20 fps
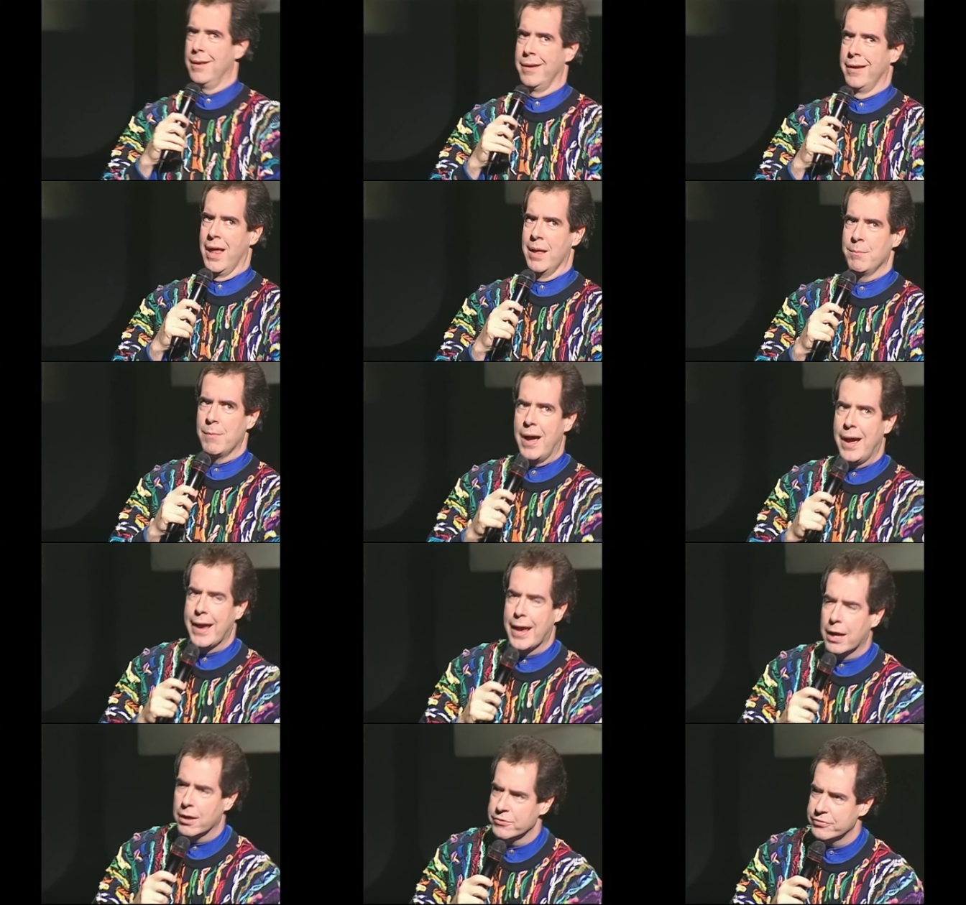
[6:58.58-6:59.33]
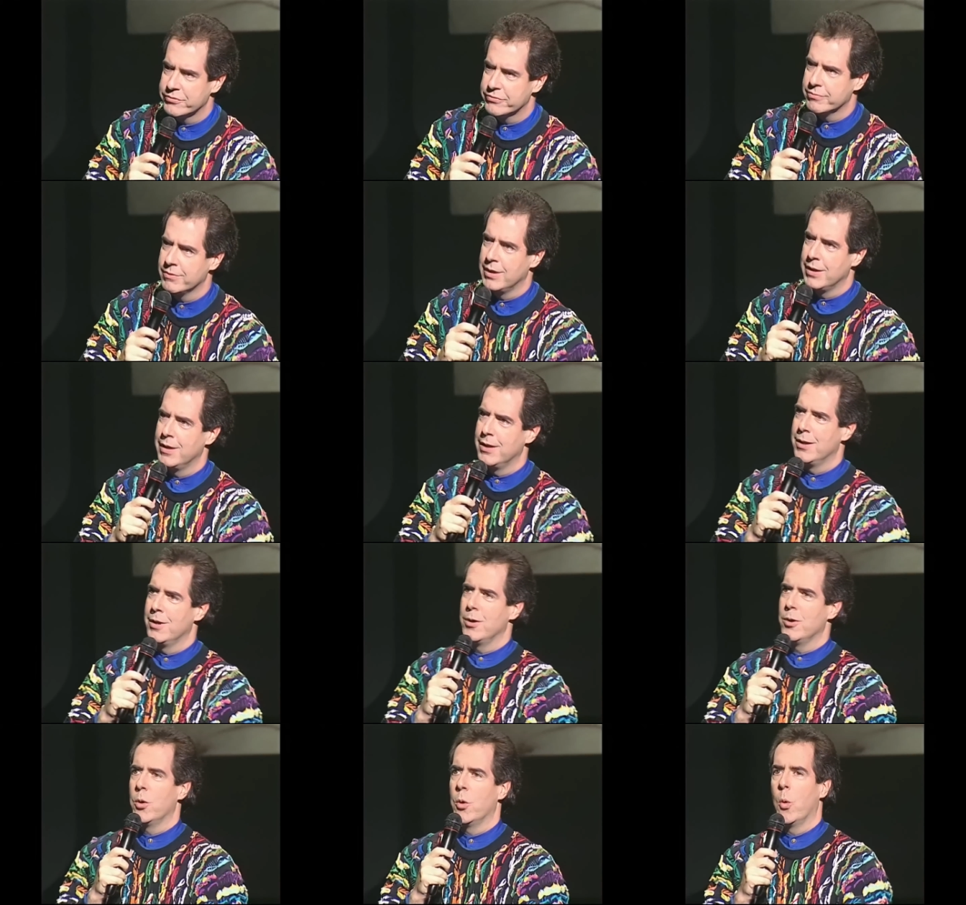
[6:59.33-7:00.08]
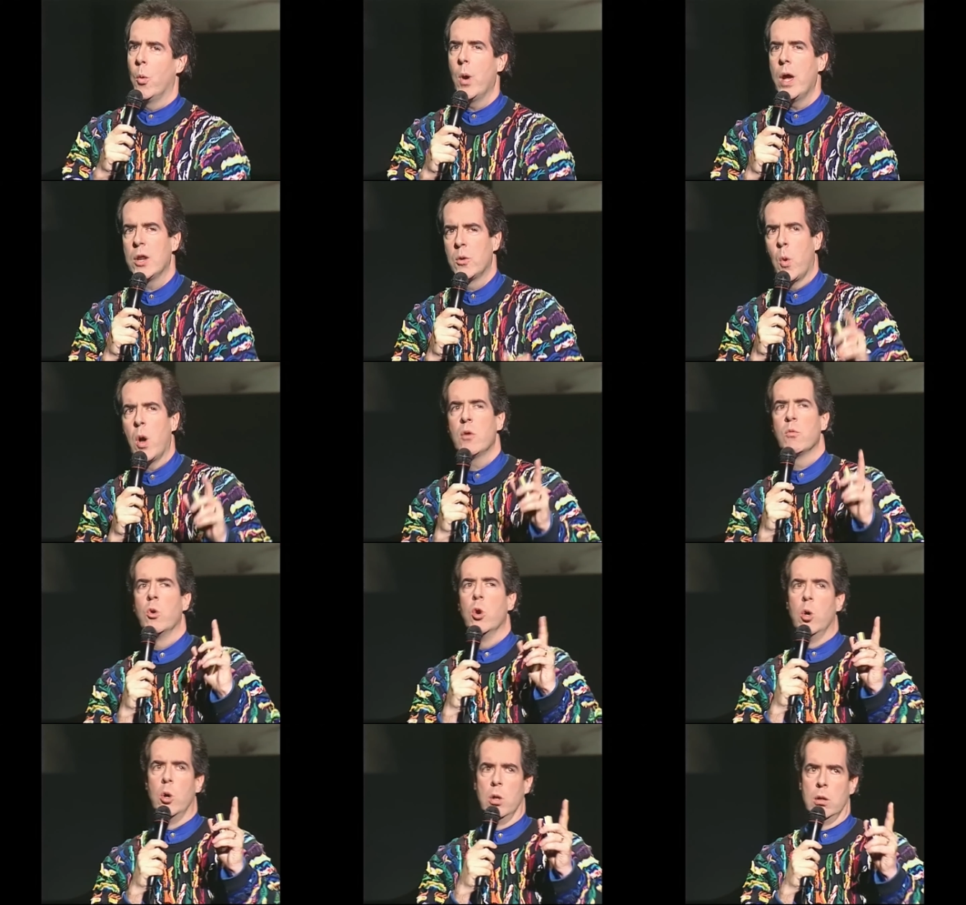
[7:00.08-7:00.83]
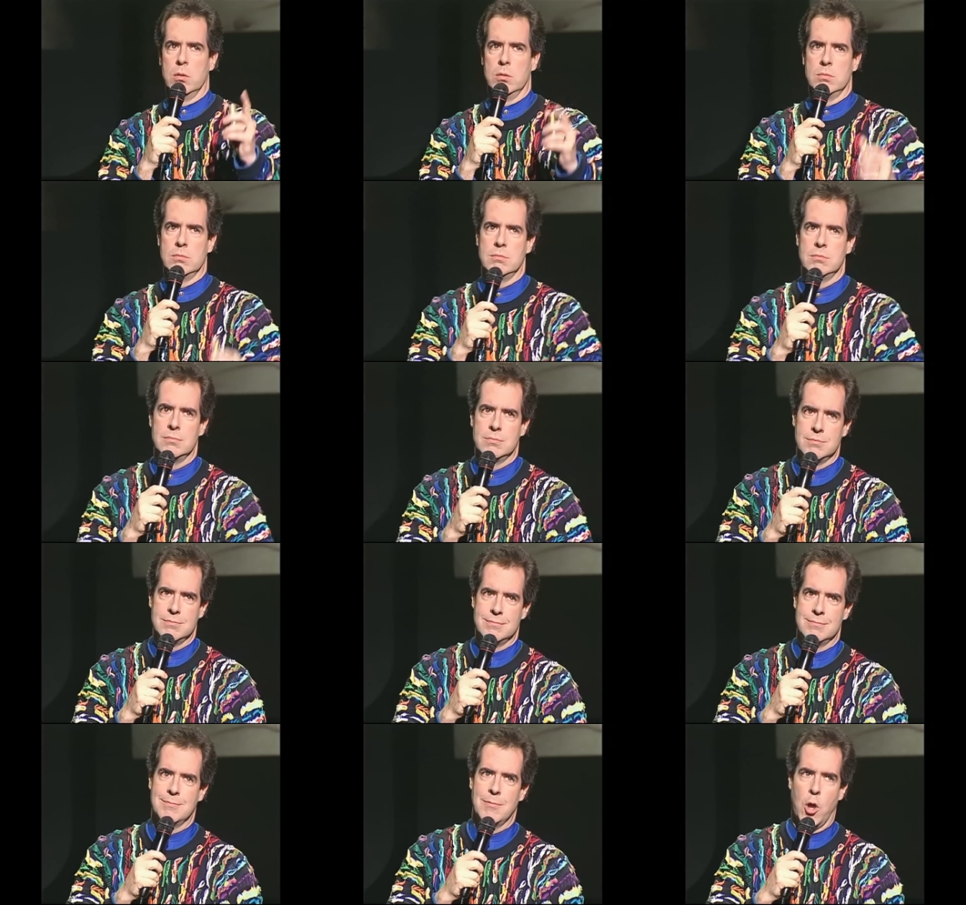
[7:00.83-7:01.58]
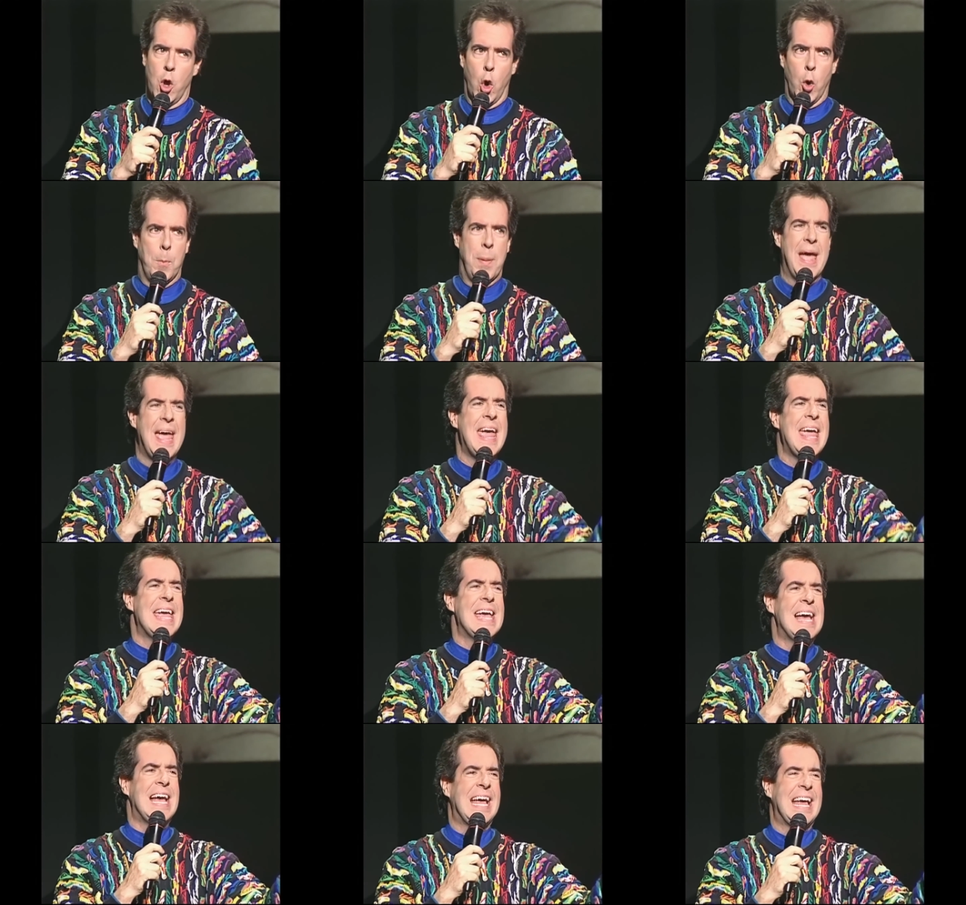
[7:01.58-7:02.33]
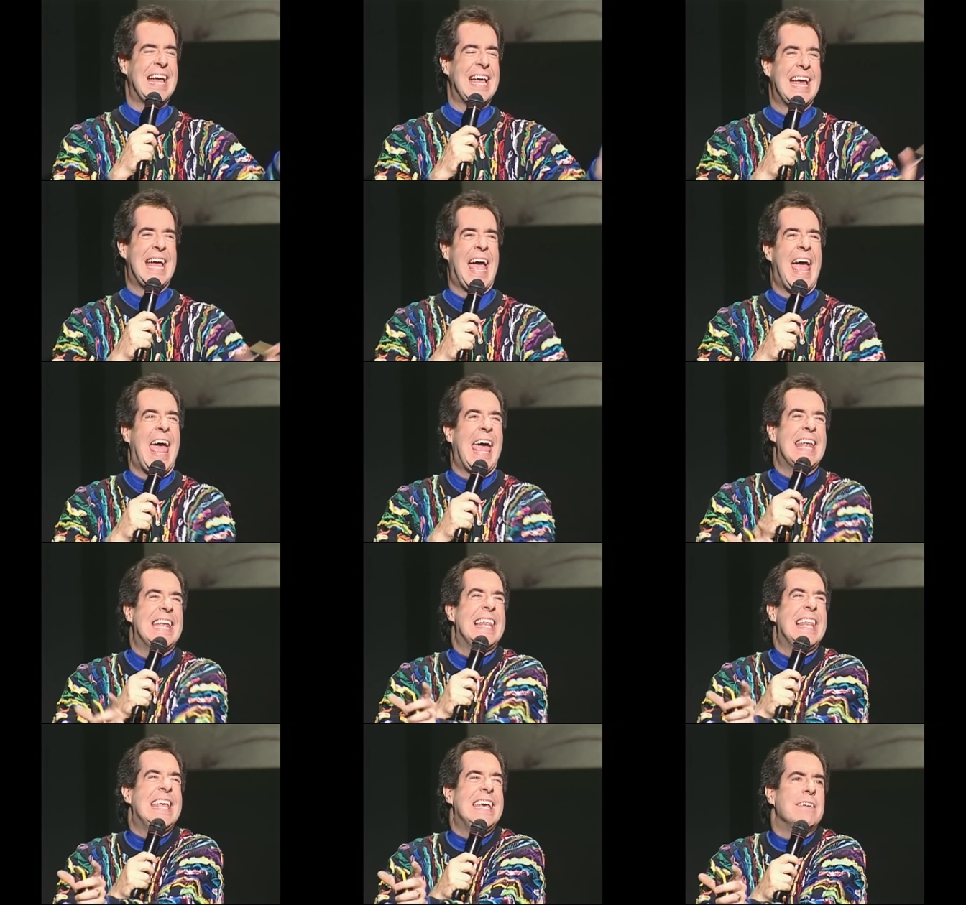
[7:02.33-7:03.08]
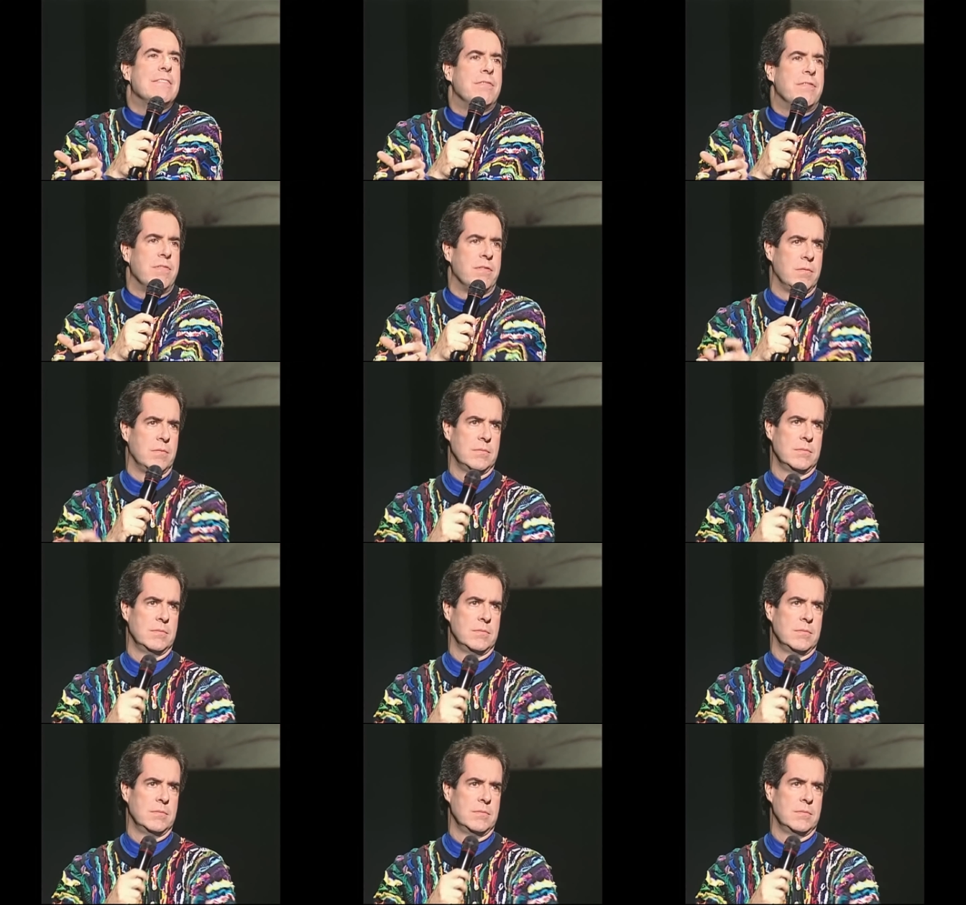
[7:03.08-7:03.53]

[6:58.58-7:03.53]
Not my house. We had one rule obey and live.